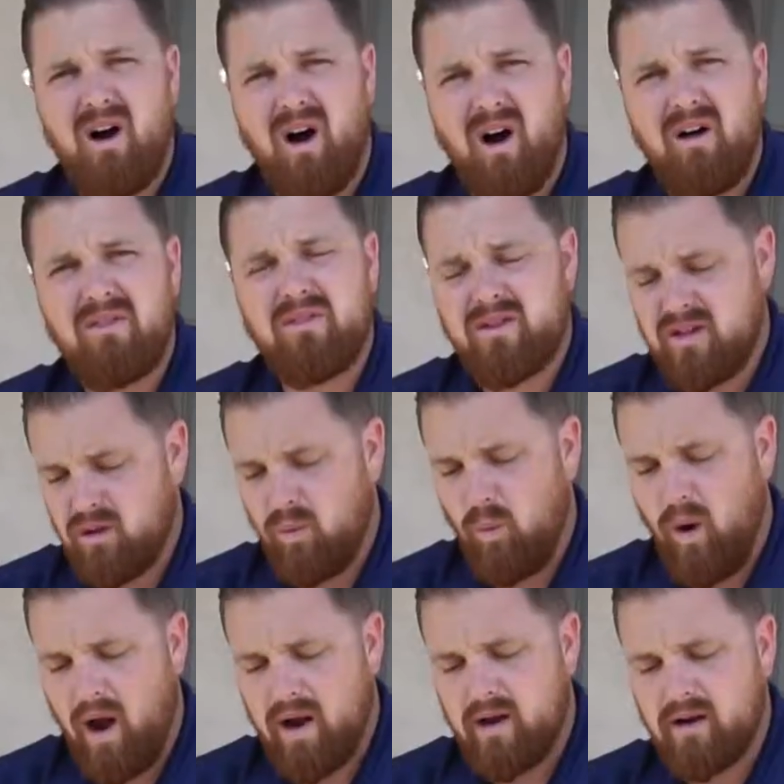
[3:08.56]
on the
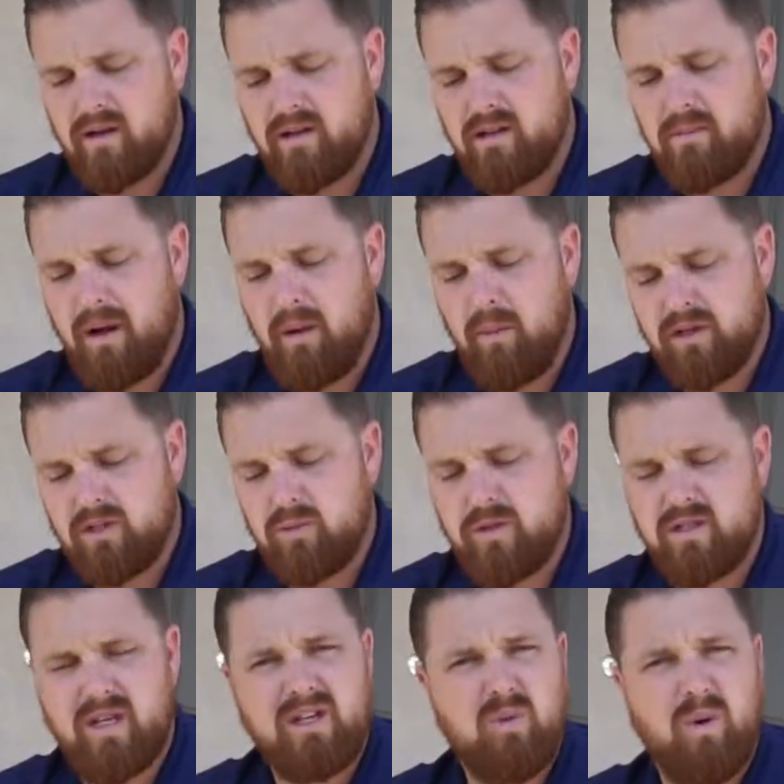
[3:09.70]
wire, you might want to switch
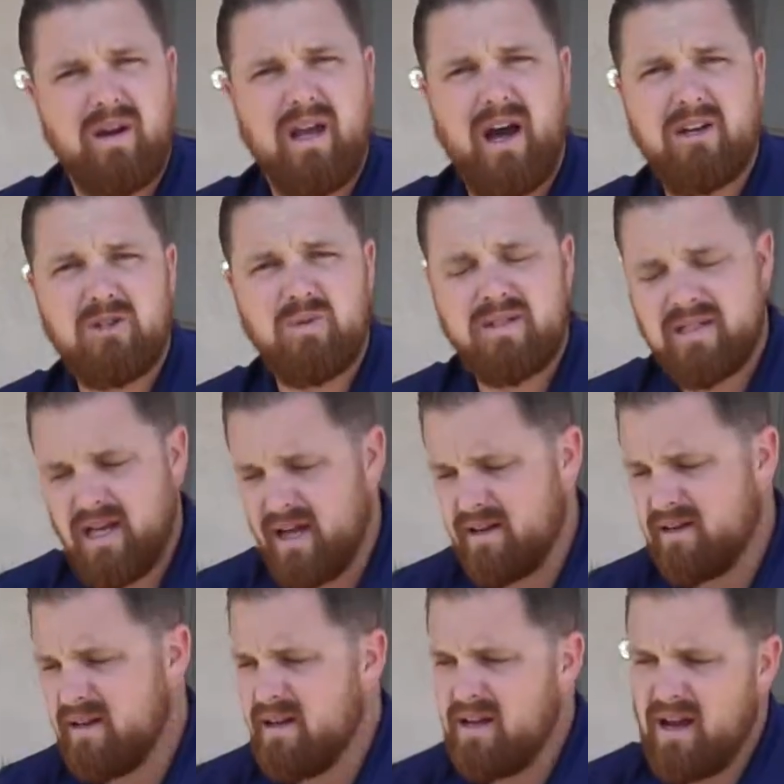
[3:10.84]
that 20 out to a 10.
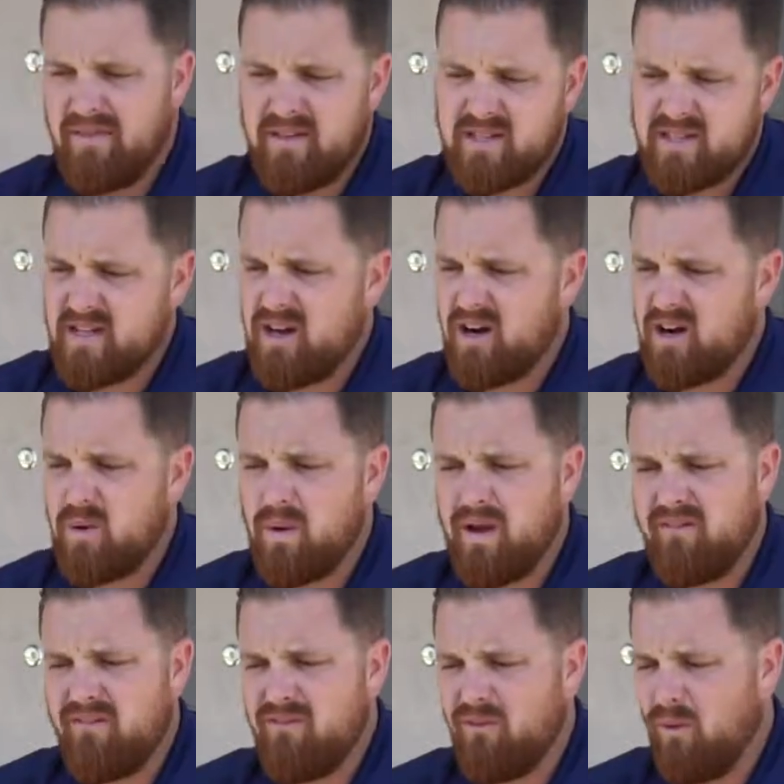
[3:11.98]
In this scenario, we
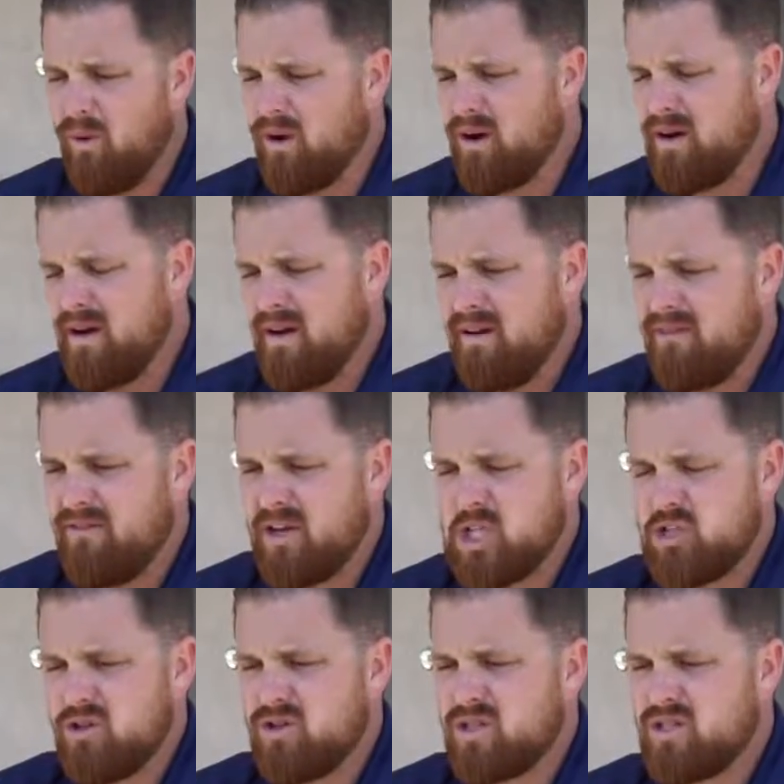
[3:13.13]
have 4
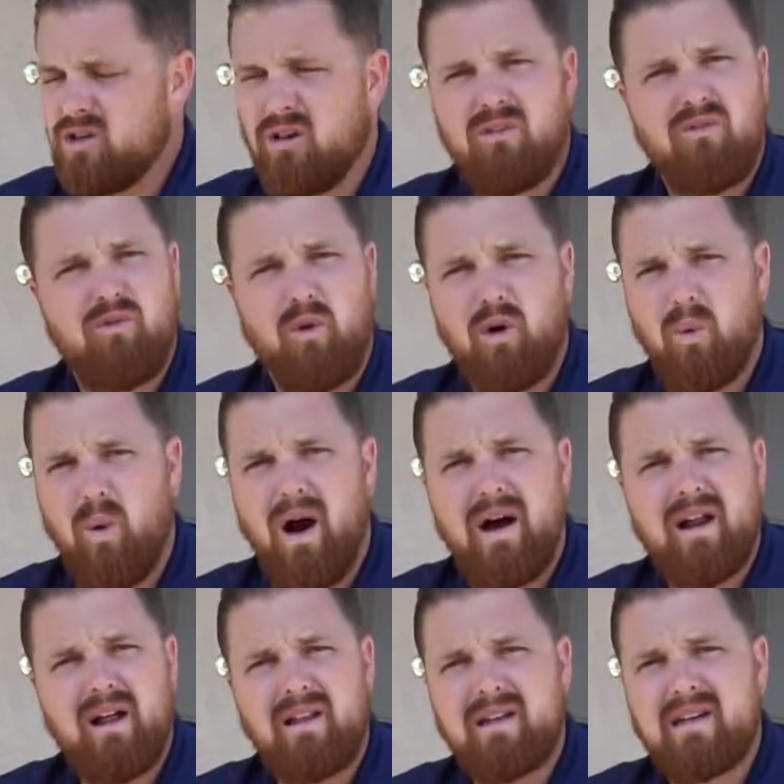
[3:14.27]
fixtures. They're 4-watt
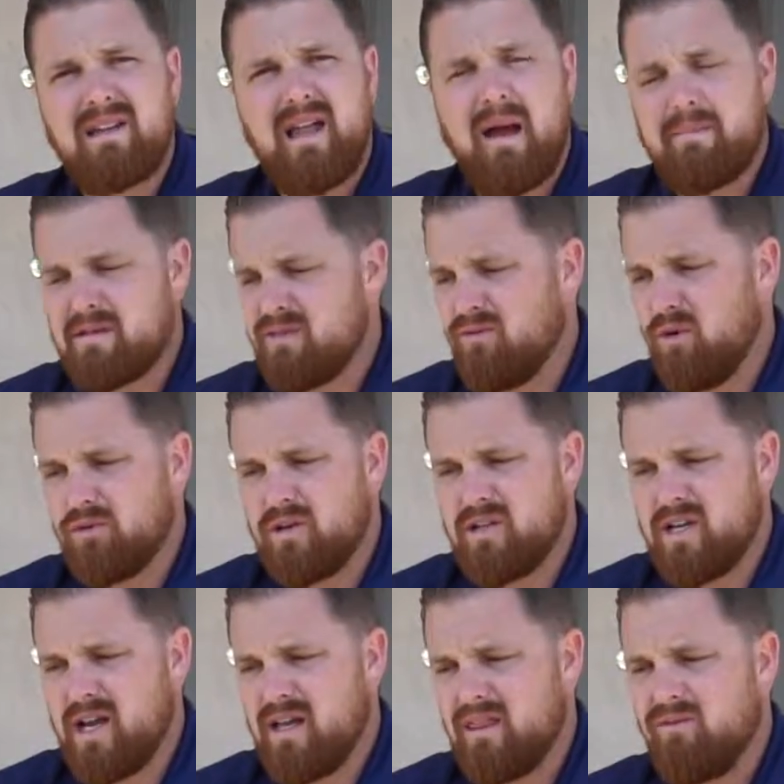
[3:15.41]
LED lamps. The
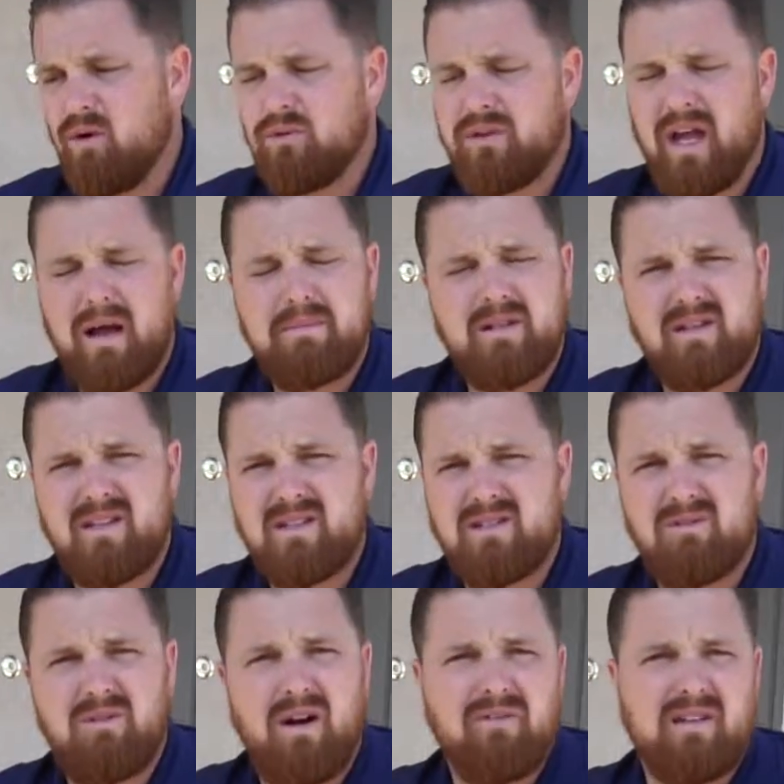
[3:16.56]
volt amps on these are
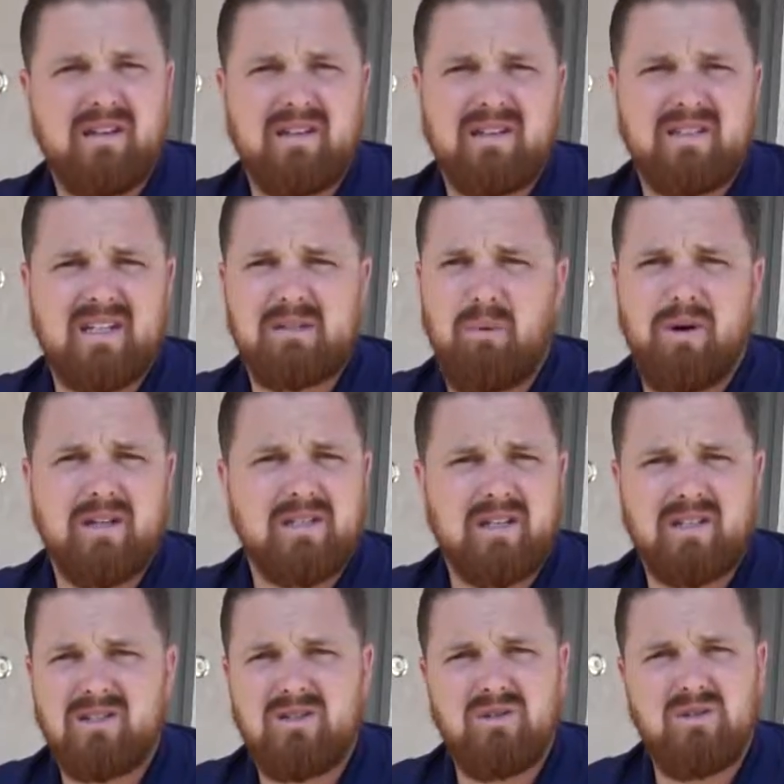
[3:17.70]
roughly
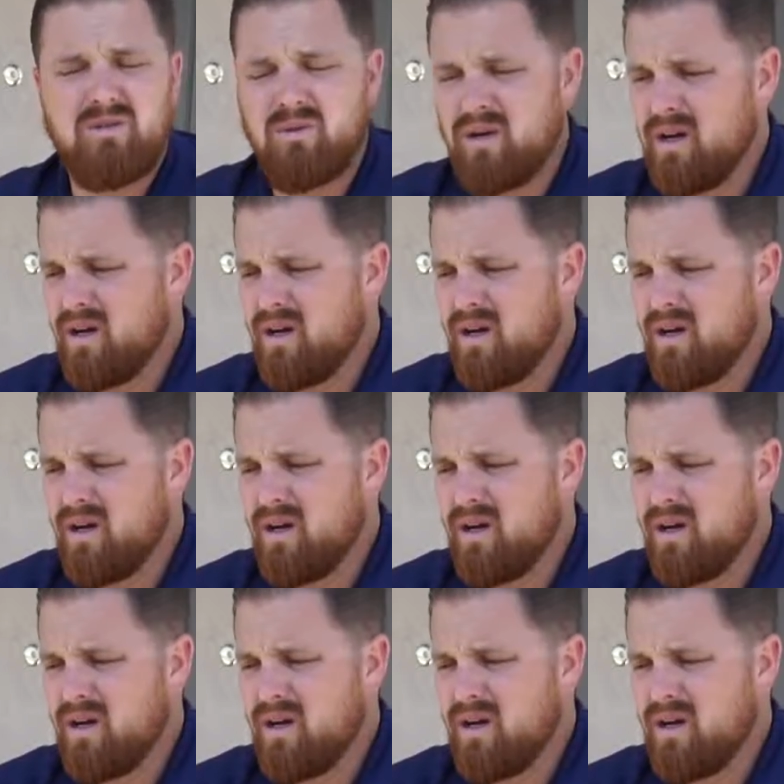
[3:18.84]
6.62